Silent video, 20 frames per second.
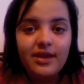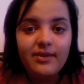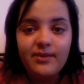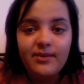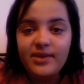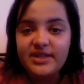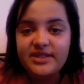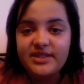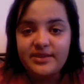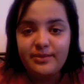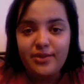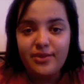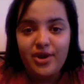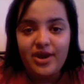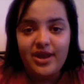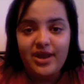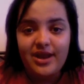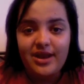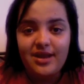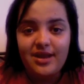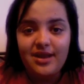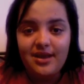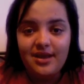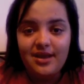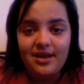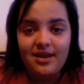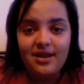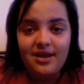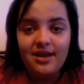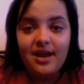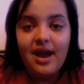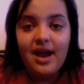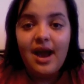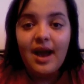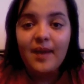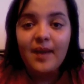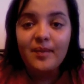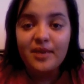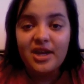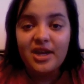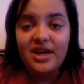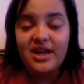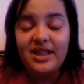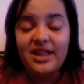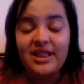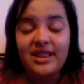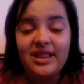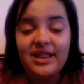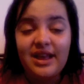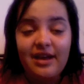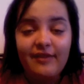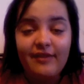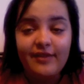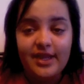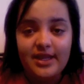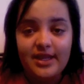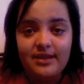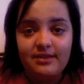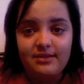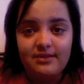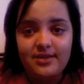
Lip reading: What's the point? I'm gonna love it.